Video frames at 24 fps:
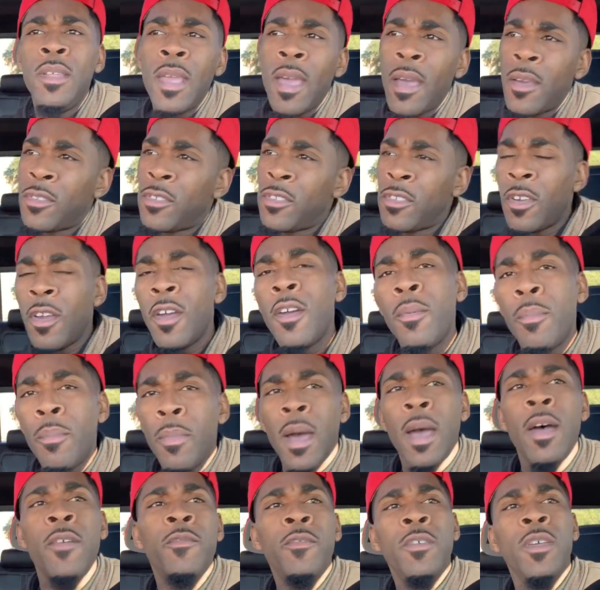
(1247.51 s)
Y'all share
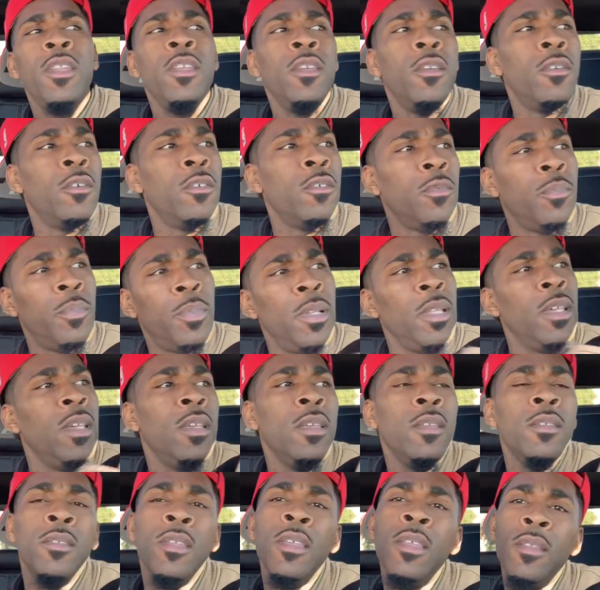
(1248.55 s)
my video,
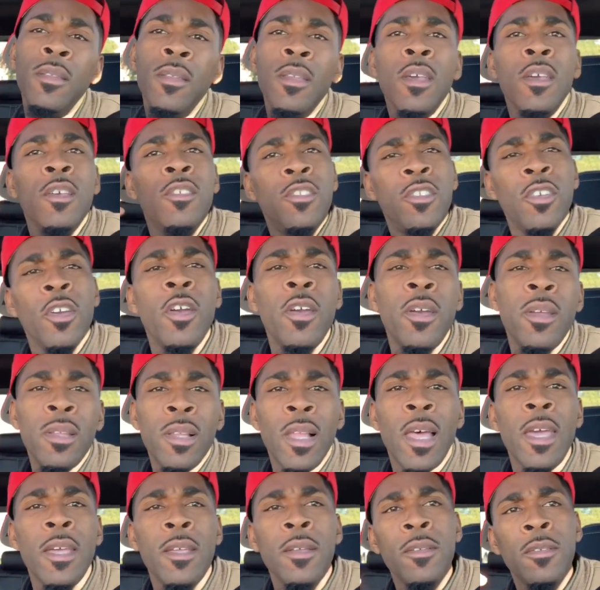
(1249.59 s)
please. Hit share and
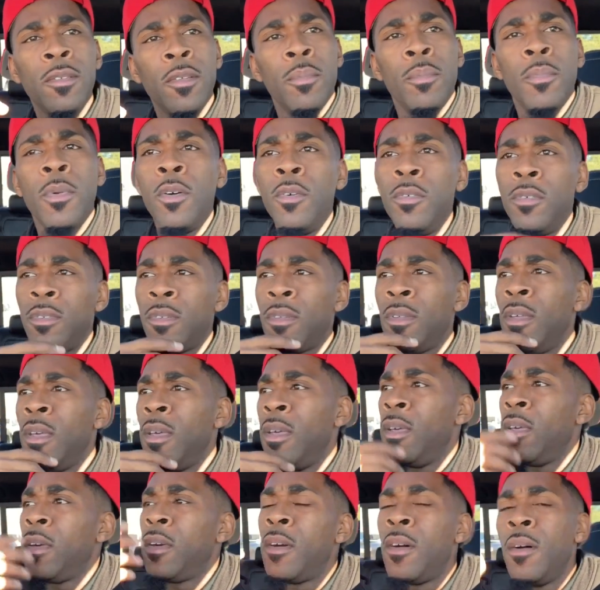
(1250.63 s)
like the most.
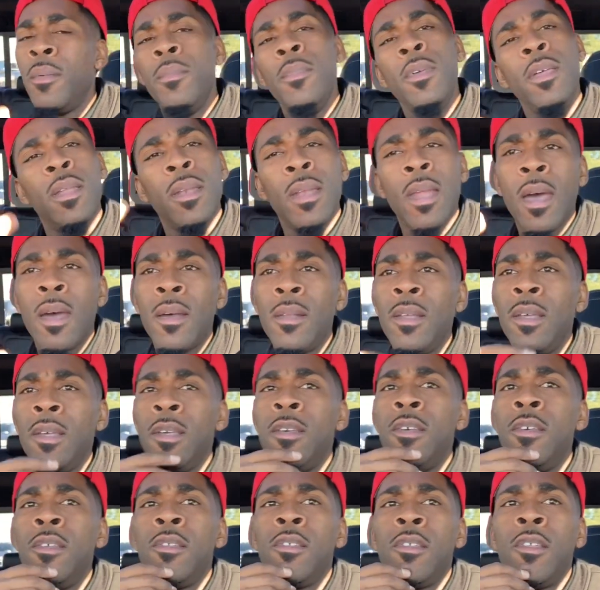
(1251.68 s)
Comment and all
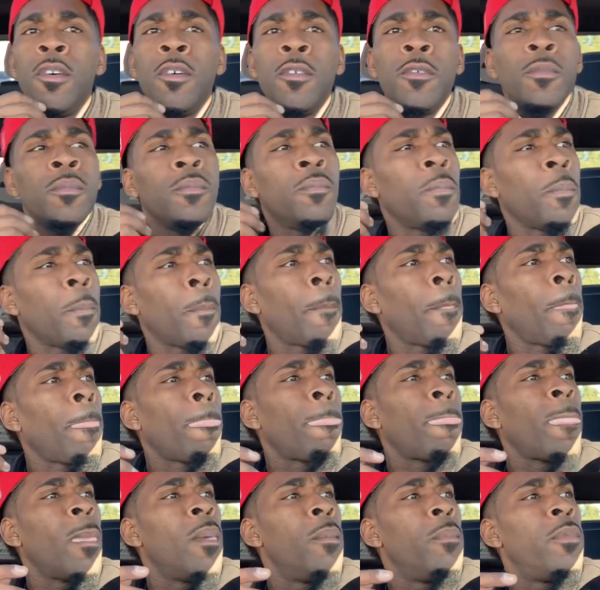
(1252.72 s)
that good stuff.
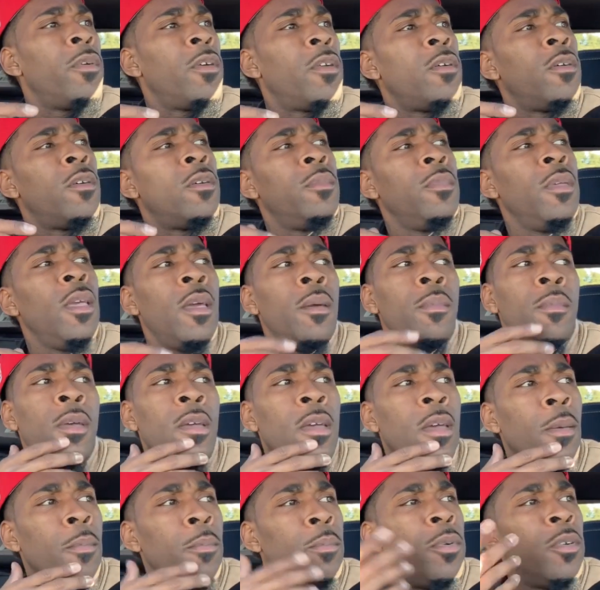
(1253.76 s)
But um yeah
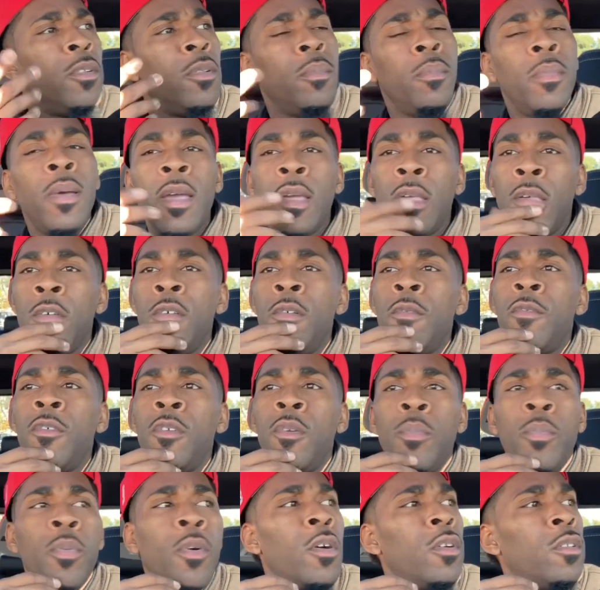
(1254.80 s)
man, I'm pulling back up from
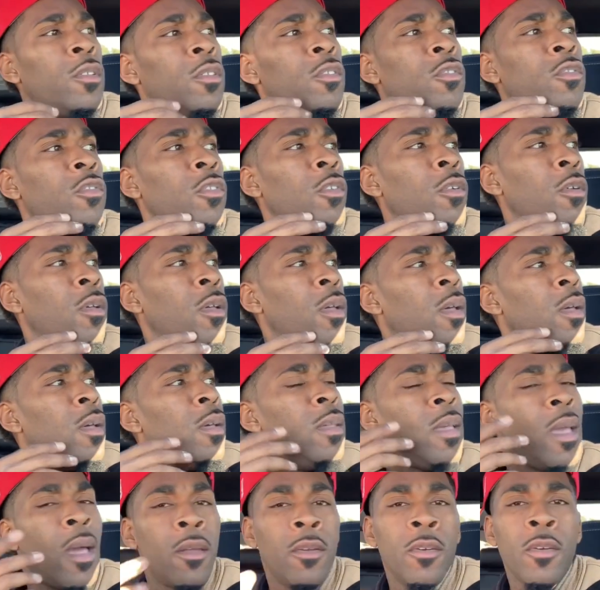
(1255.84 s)
the park this truck.
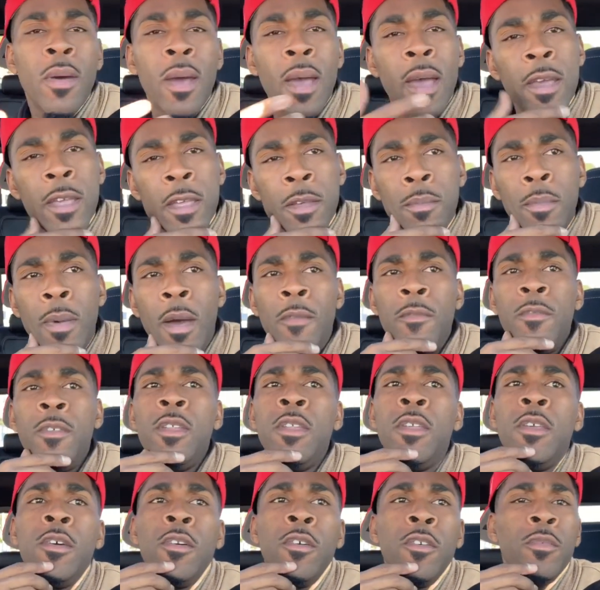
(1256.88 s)
Y'all know how I end my
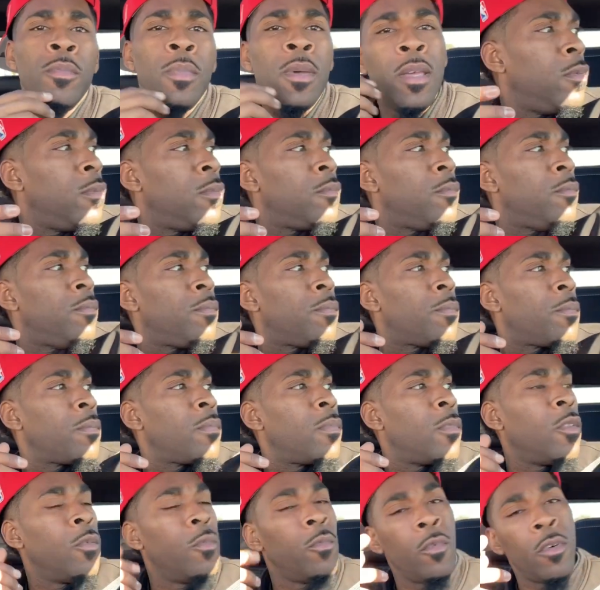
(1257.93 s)
videos, man.
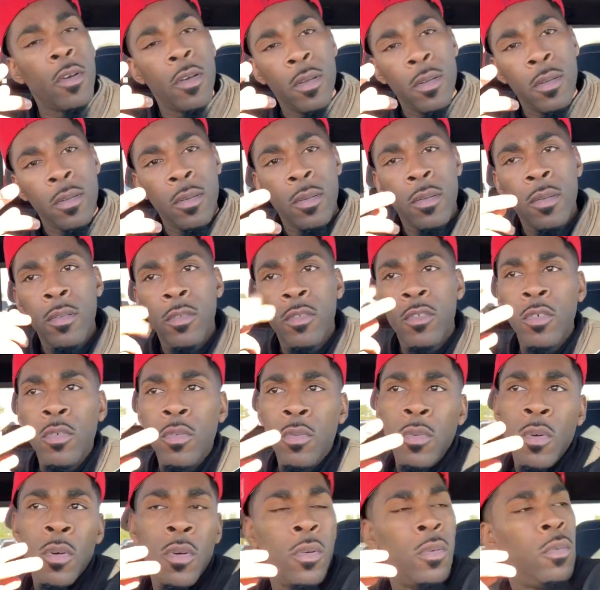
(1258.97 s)
One, two,
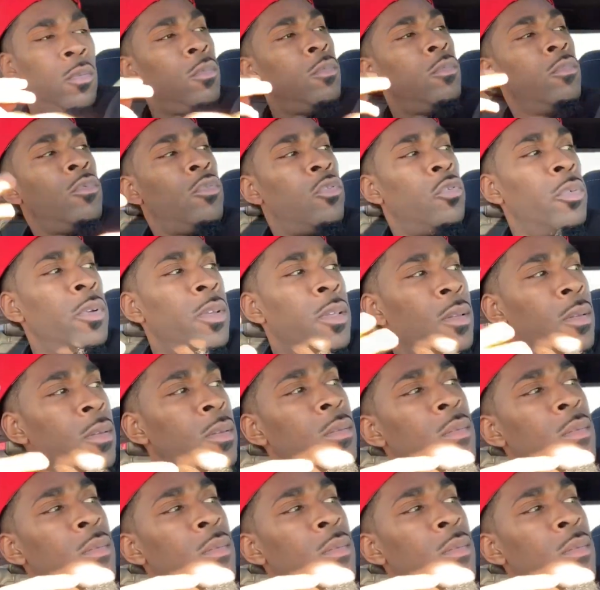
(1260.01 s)
three.